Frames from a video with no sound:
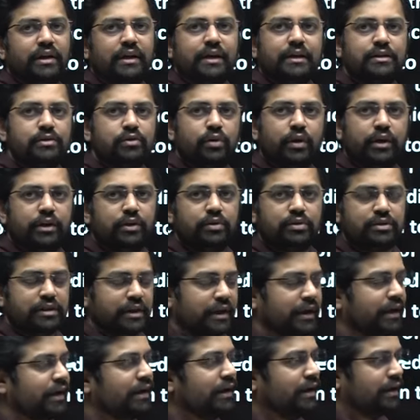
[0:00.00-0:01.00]
He is going to
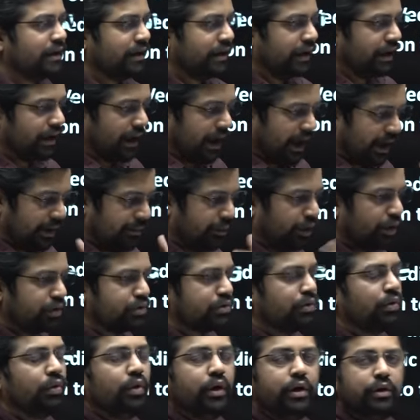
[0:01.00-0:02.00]
say ki I am
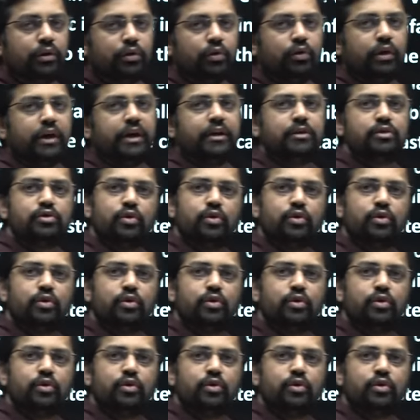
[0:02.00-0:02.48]
also going to read.